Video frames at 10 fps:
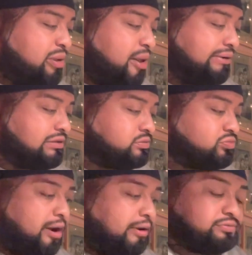Okay, now
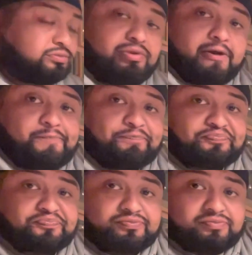try it. Now a little bit of
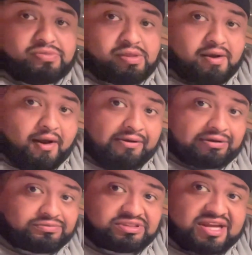queso on it too from
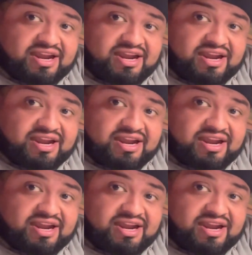the enchilada.